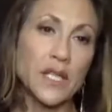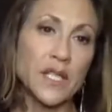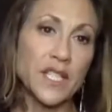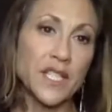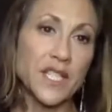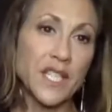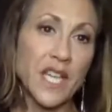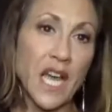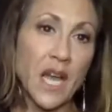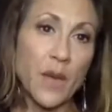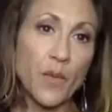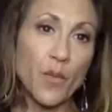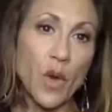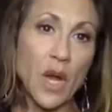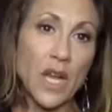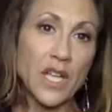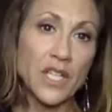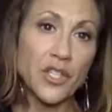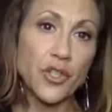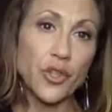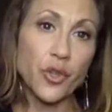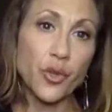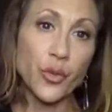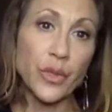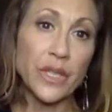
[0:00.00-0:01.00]
The
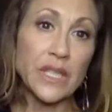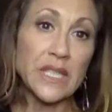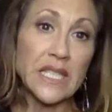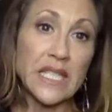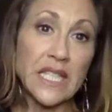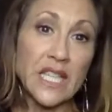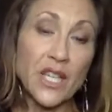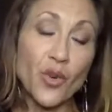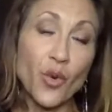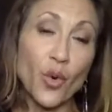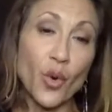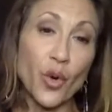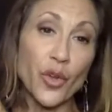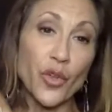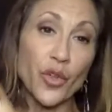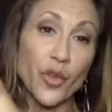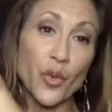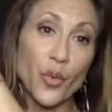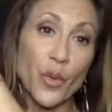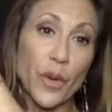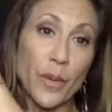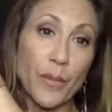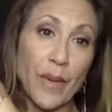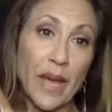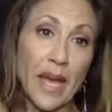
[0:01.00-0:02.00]
Time-Wise 3D or the
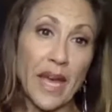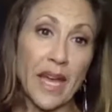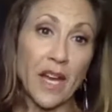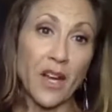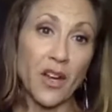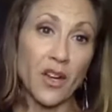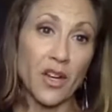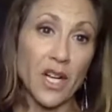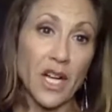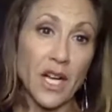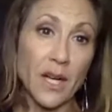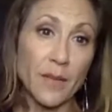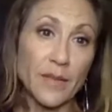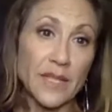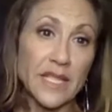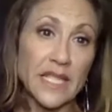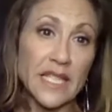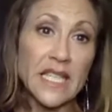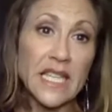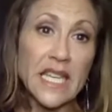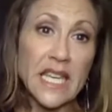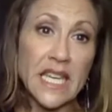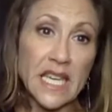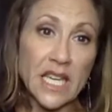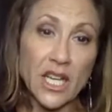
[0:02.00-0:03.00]
Repair comes in
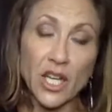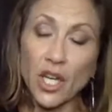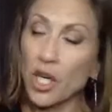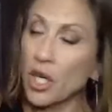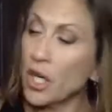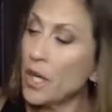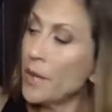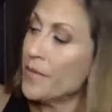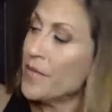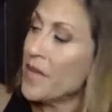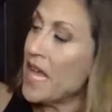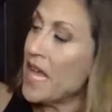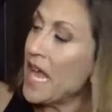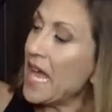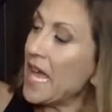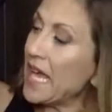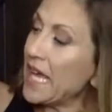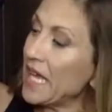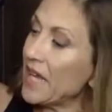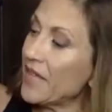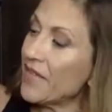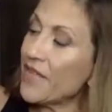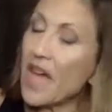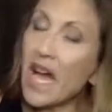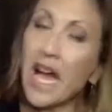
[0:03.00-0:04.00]
here,
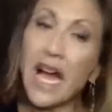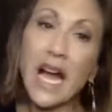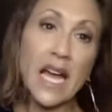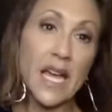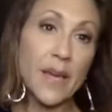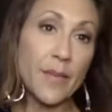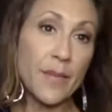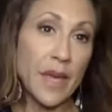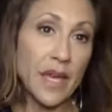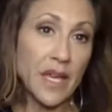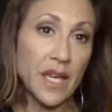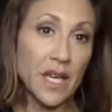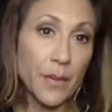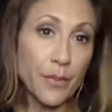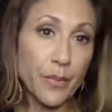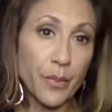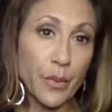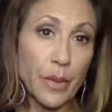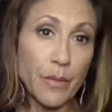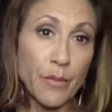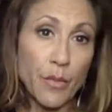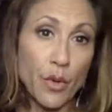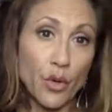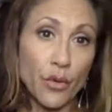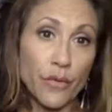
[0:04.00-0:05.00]
and the eye makeup
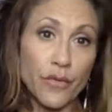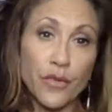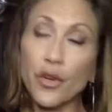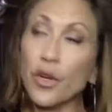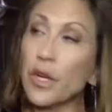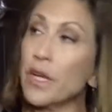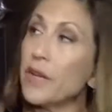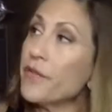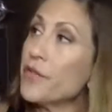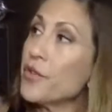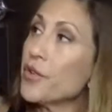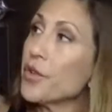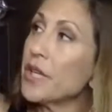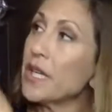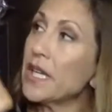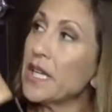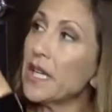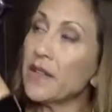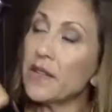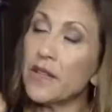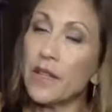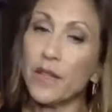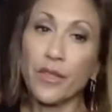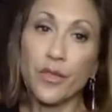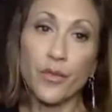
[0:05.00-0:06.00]
remover if you're getting
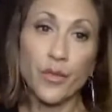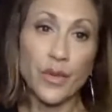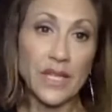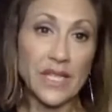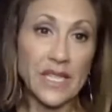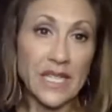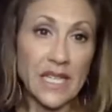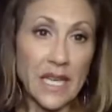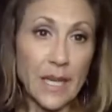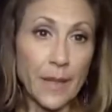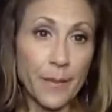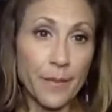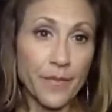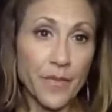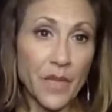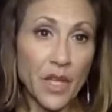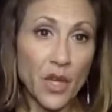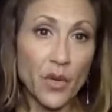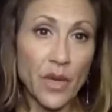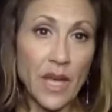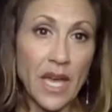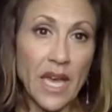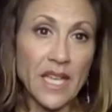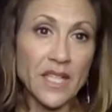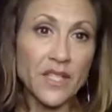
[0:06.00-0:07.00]
the 3D.
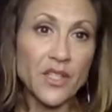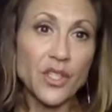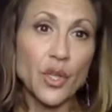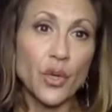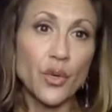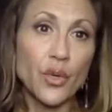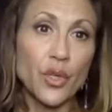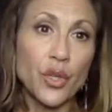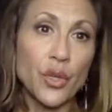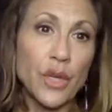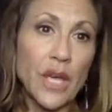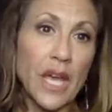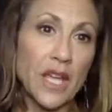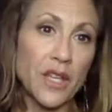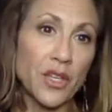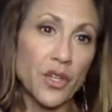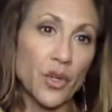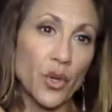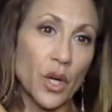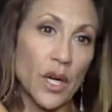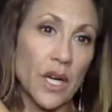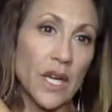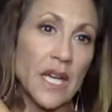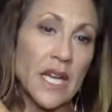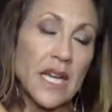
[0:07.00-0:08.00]
Okay, so you get
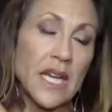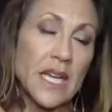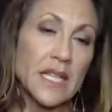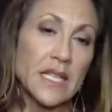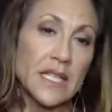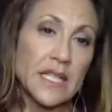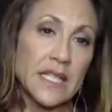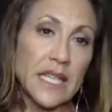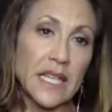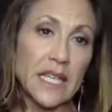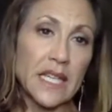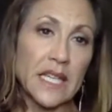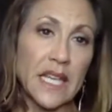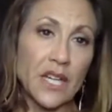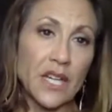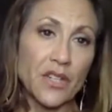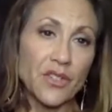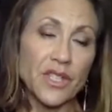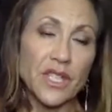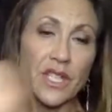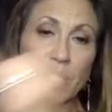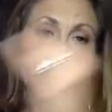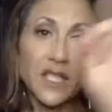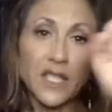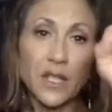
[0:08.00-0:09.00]
your skincare
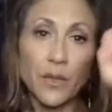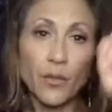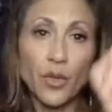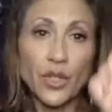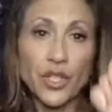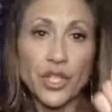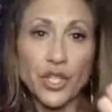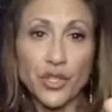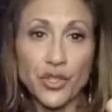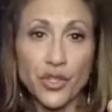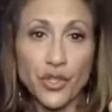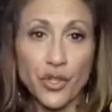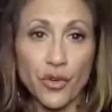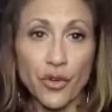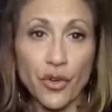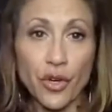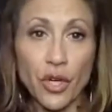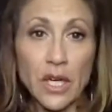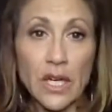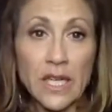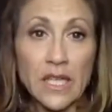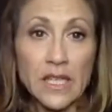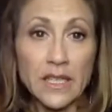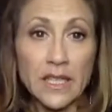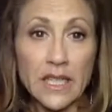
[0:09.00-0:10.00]
system, which is
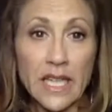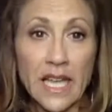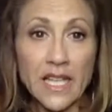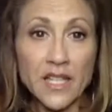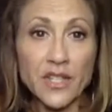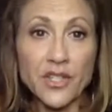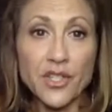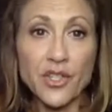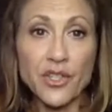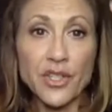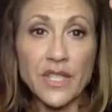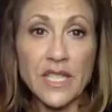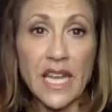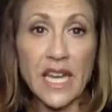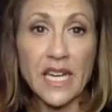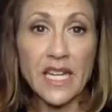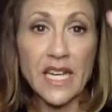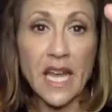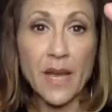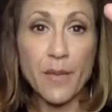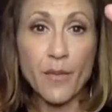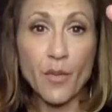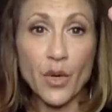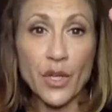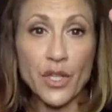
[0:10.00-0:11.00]
your cleanser,
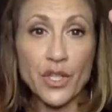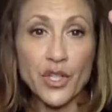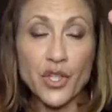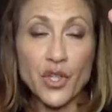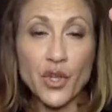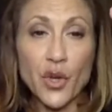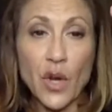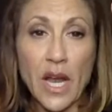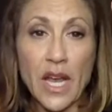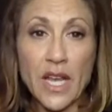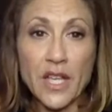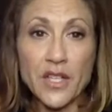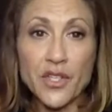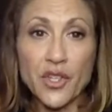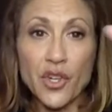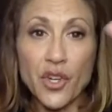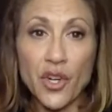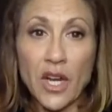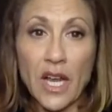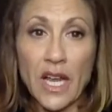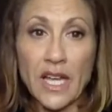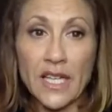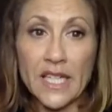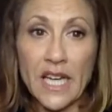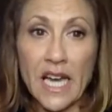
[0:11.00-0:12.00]
day-night moisturizer,
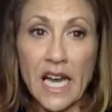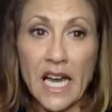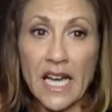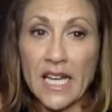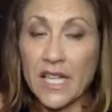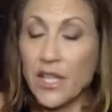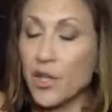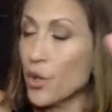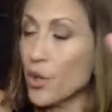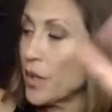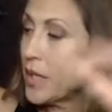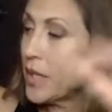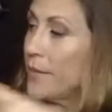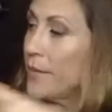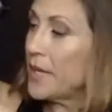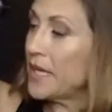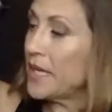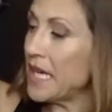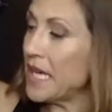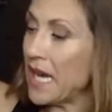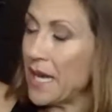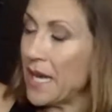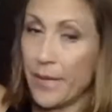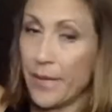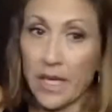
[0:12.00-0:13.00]
and eye cream and
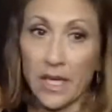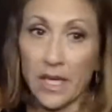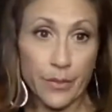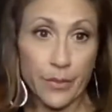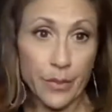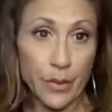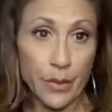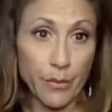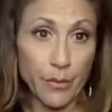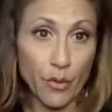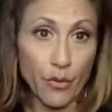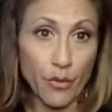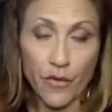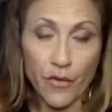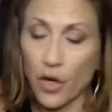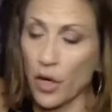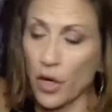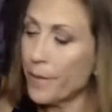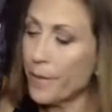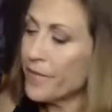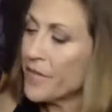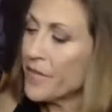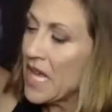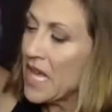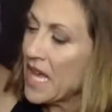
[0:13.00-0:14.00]
eye makeup
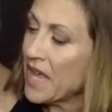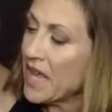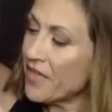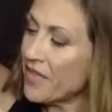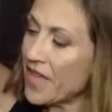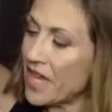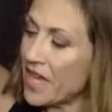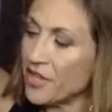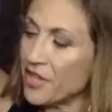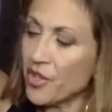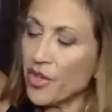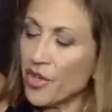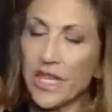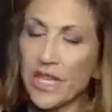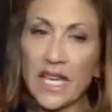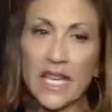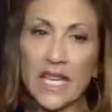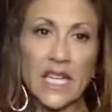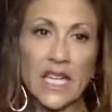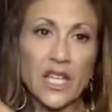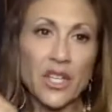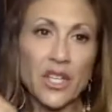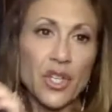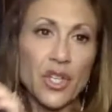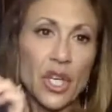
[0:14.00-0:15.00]
remover. Then you're
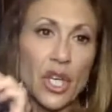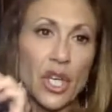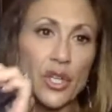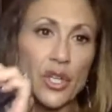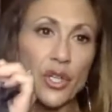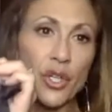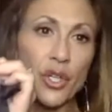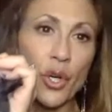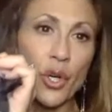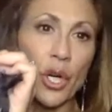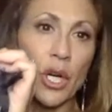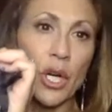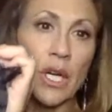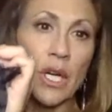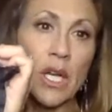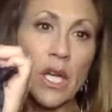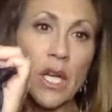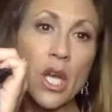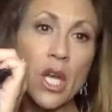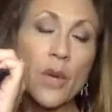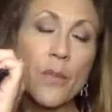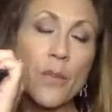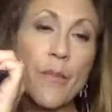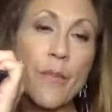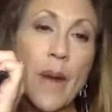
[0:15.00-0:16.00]
getting your
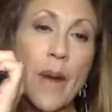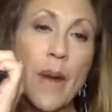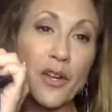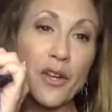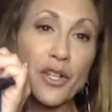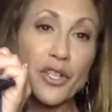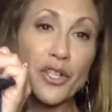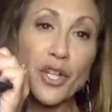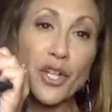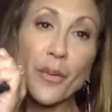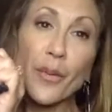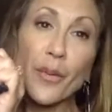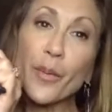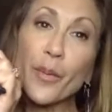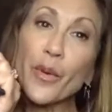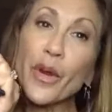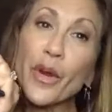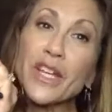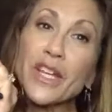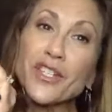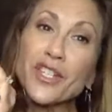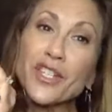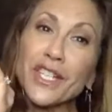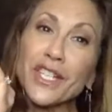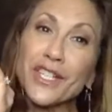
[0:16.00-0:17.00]

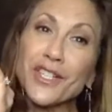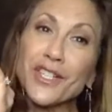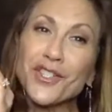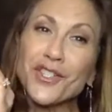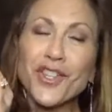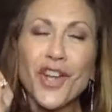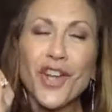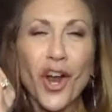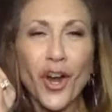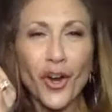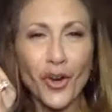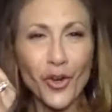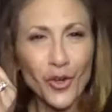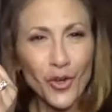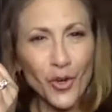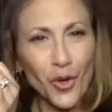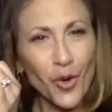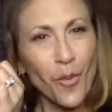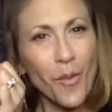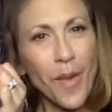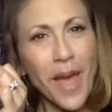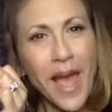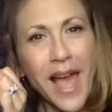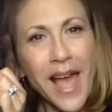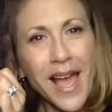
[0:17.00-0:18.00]
microdermabrasion and charcoal
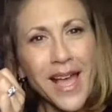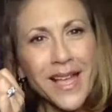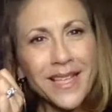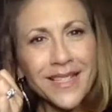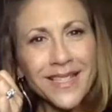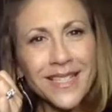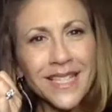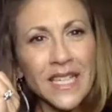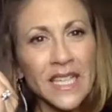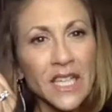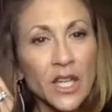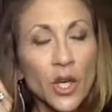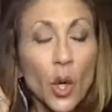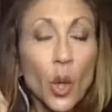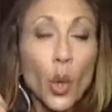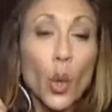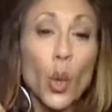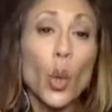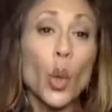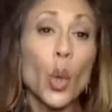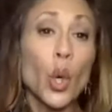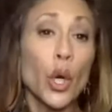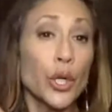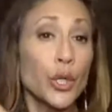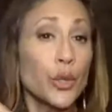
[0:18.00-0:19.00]
mask,
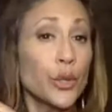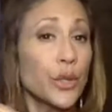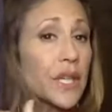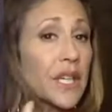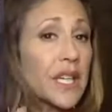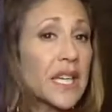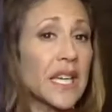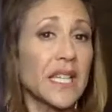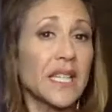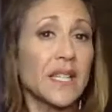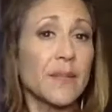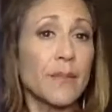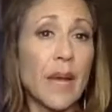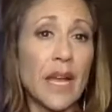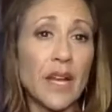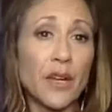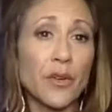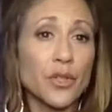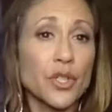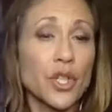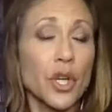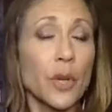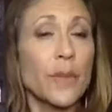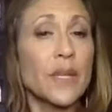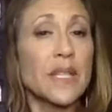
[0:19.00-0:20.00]
or you could get
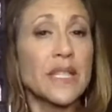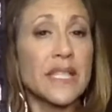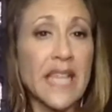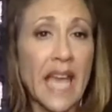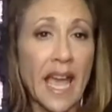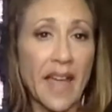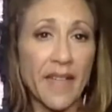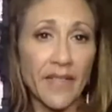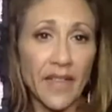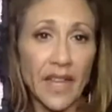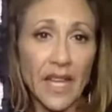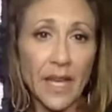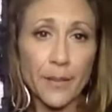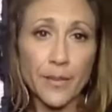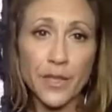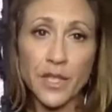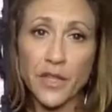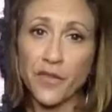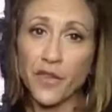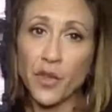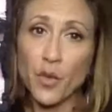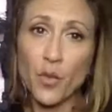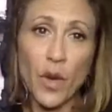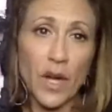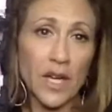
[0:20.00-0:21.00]
microderm and satin lips
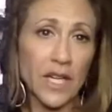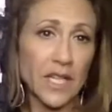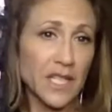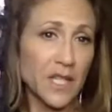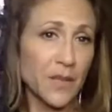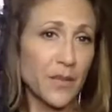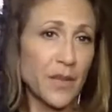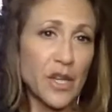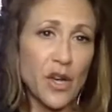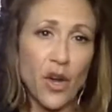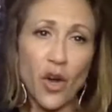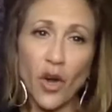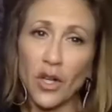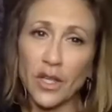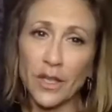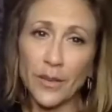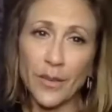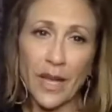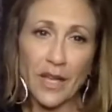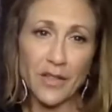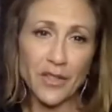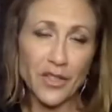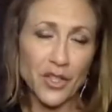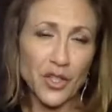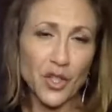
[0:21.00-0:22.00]
if you want it to be all
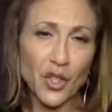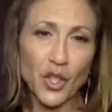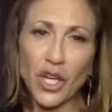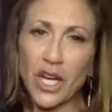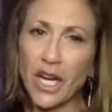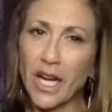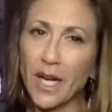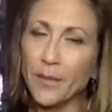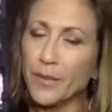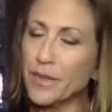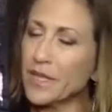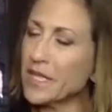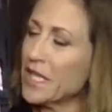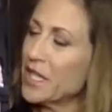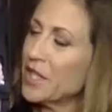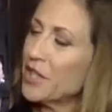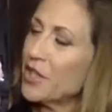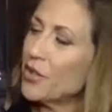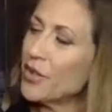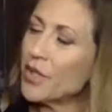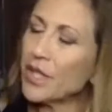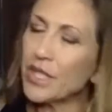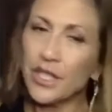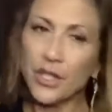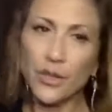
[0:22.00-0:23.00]
about scrubs.
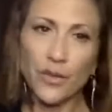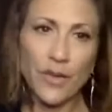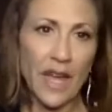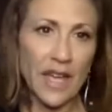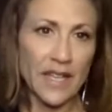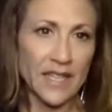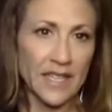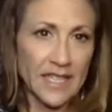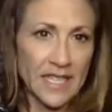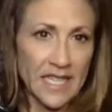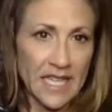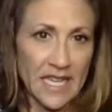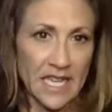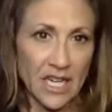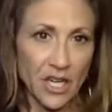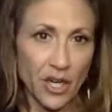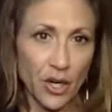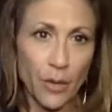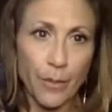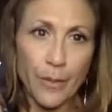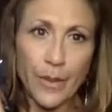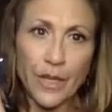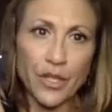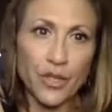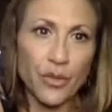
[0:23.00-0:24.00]
You could do that in here,
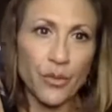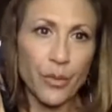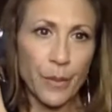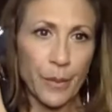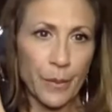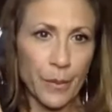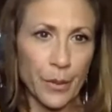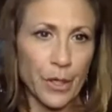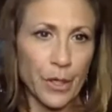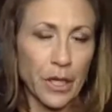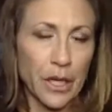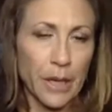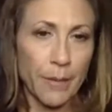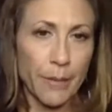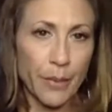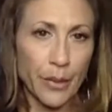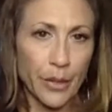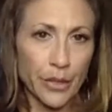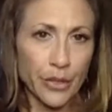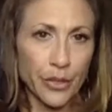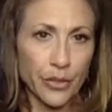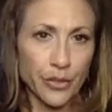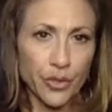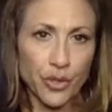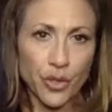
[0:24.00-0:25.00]
but you can
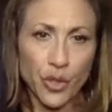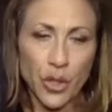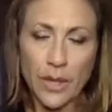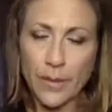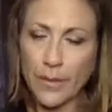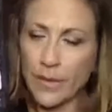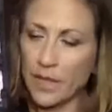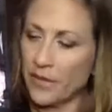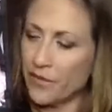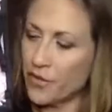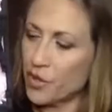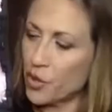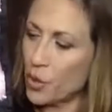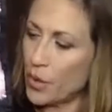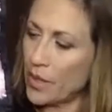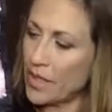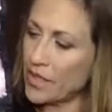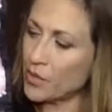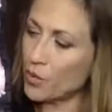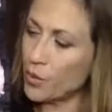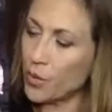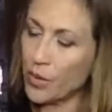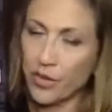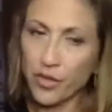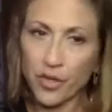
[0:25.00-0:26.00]
put your treatment of
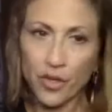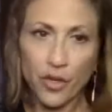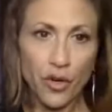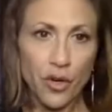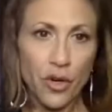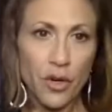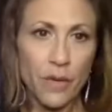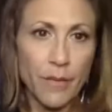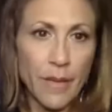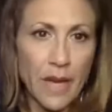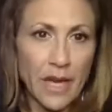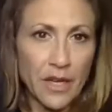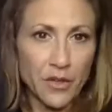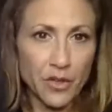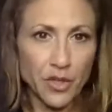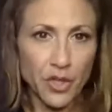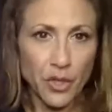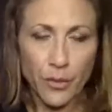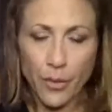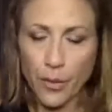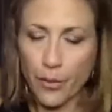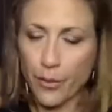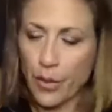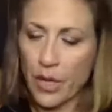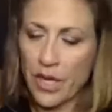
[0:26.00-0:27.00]
choice with your
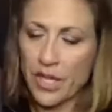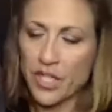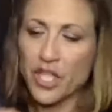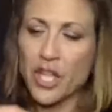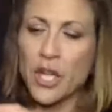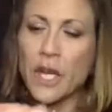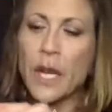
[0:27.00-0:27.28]
microdermabrasion.